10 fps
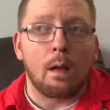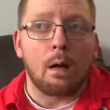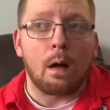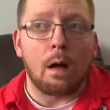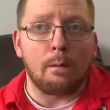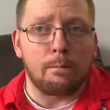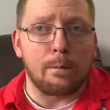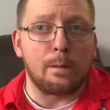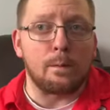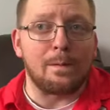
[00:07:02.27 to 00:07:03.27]
offer
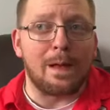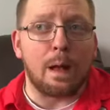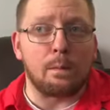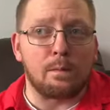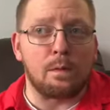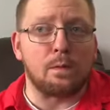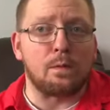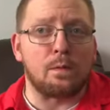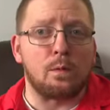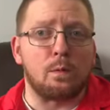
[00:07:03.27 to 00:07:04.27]
you the option
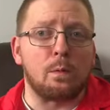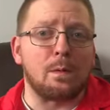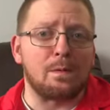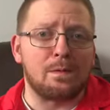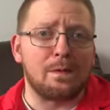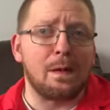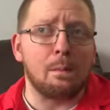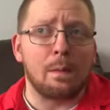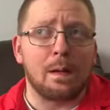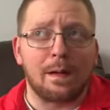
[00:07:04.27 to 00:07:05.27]
to
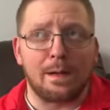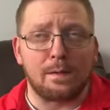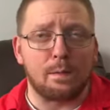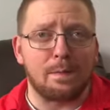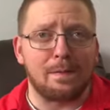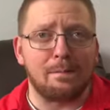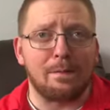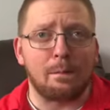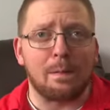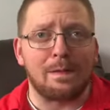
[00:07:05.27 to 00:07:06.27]
skip a
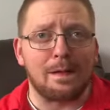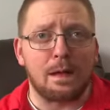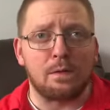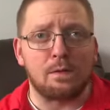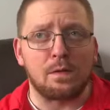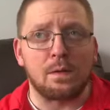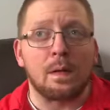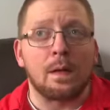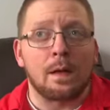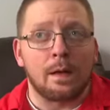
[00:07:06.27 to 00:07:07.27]
specific medication
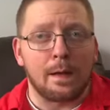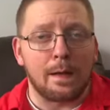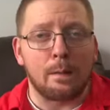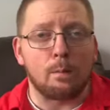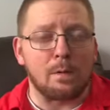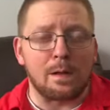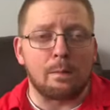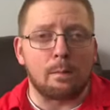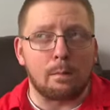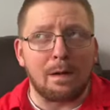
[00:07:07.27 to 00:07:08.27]
in
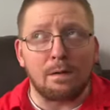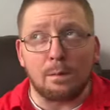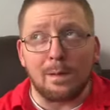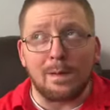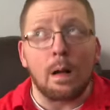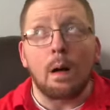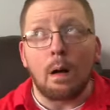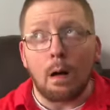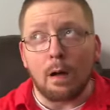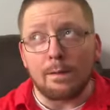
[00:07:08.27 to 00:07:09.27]
whatever regimen
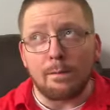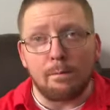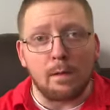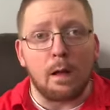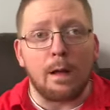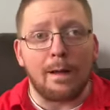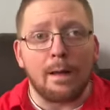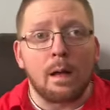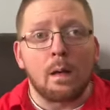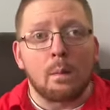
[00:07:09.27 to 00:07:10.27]
on the fly
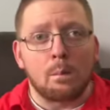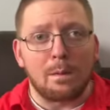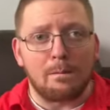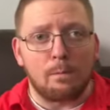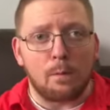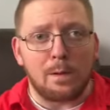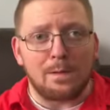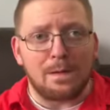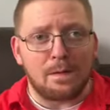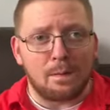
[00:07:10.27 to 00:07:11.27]
before it
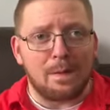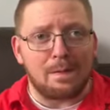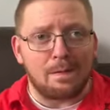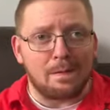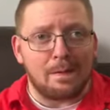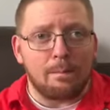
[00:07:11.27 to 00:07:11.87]
dispenses it.